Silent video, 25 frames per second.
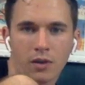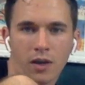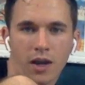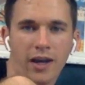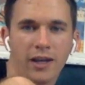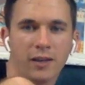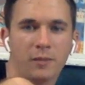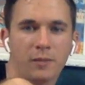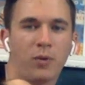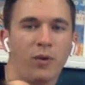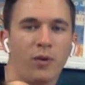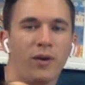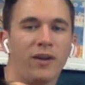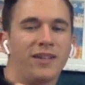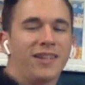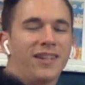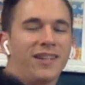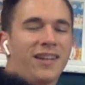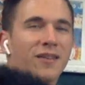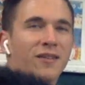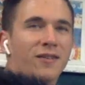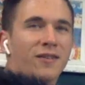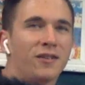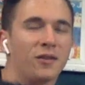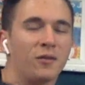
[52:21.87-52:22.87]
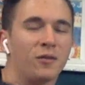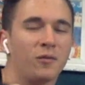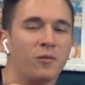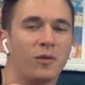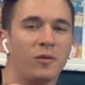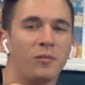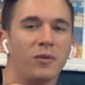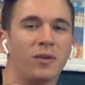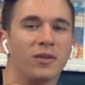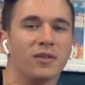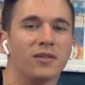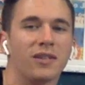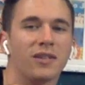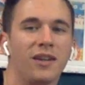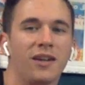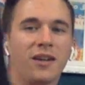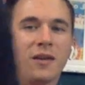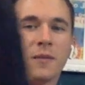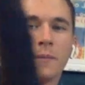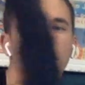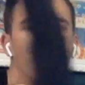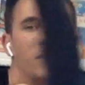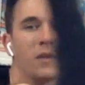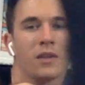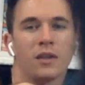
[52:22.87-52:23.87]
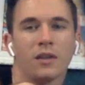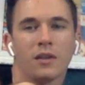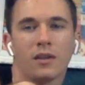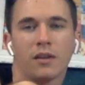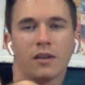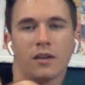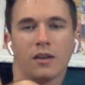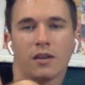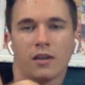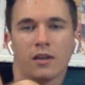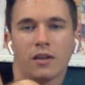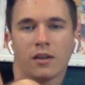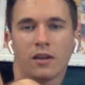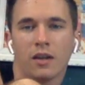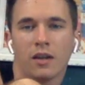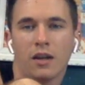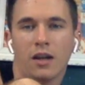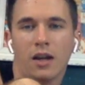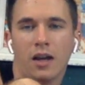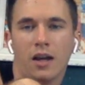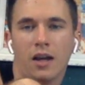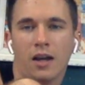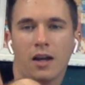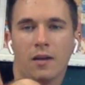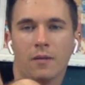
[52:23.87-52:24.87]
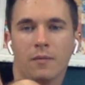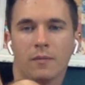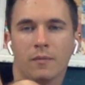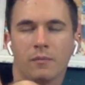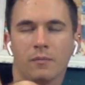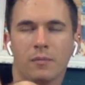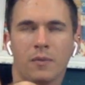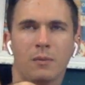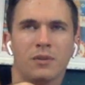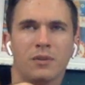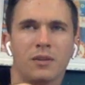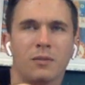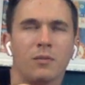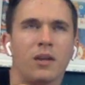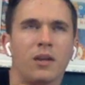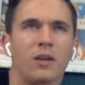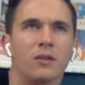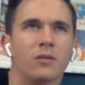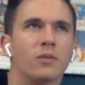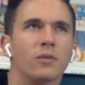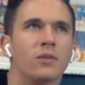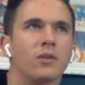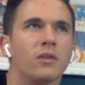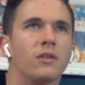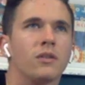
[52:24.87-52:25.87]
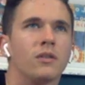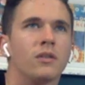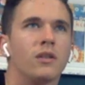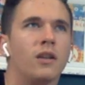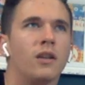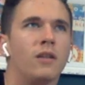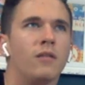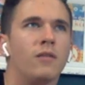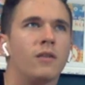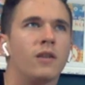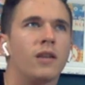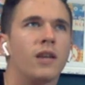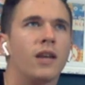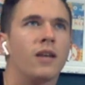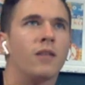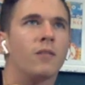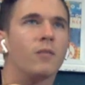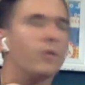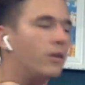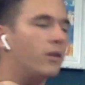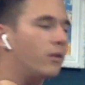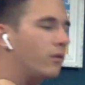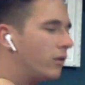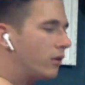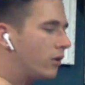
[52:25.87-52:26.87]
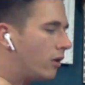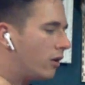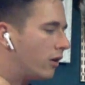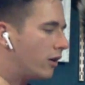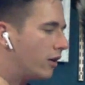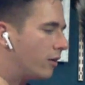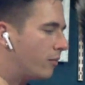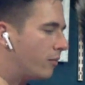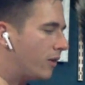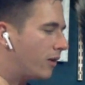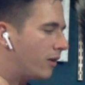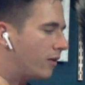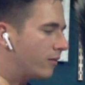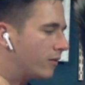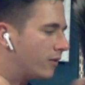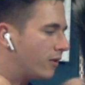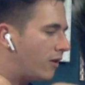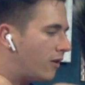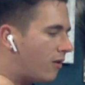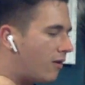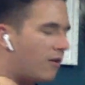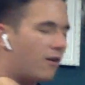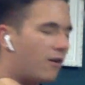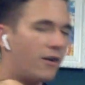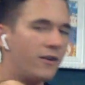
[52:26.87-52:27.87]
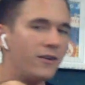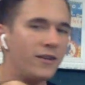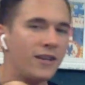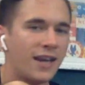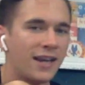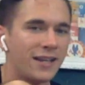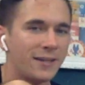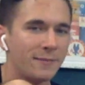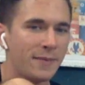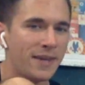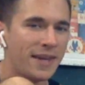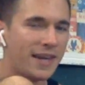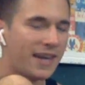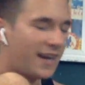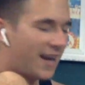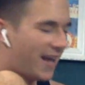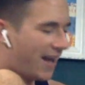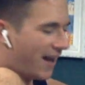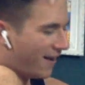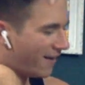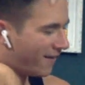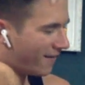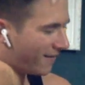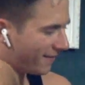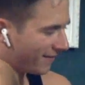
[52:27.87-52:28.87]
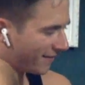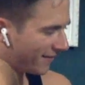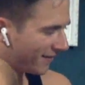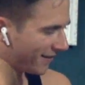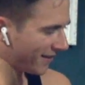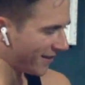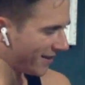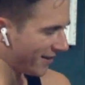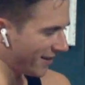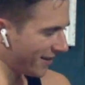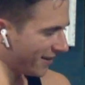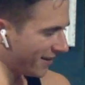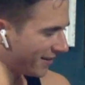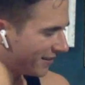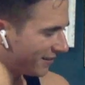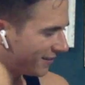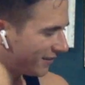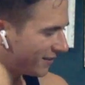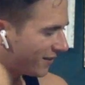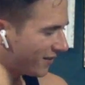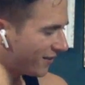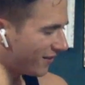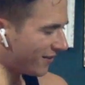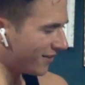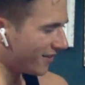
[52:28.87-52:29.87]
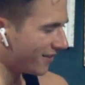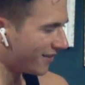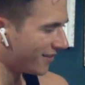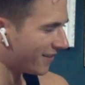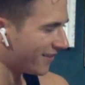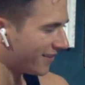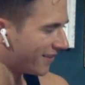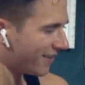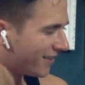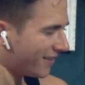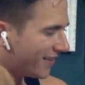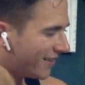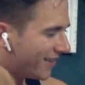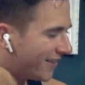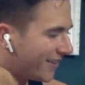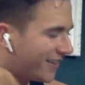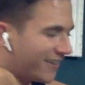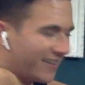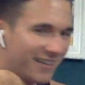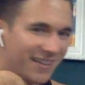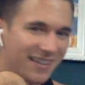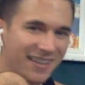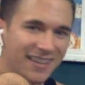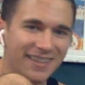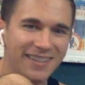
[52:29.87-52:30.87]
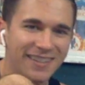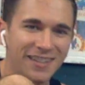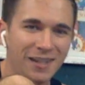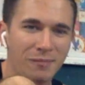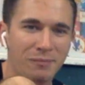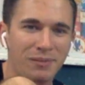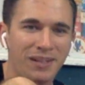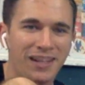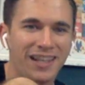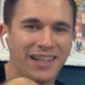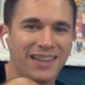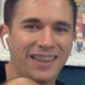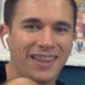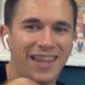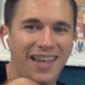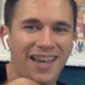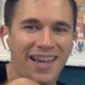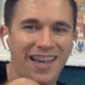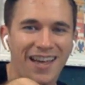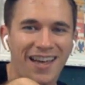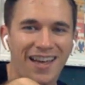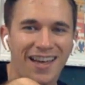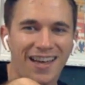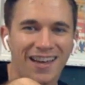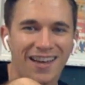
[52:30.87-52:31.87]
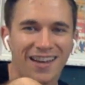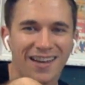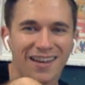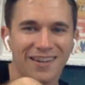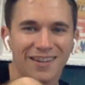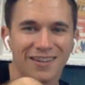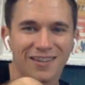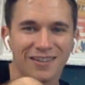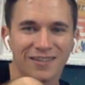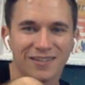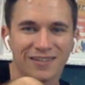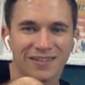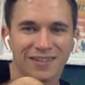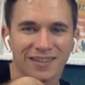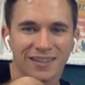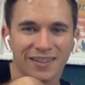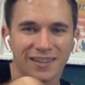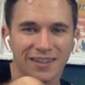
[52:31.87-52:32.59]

Highest points in Netherlands are windmills, huh? Maybe someone else was. I forget when they were talking about. Oh, you guys making out? Aw, sibling love.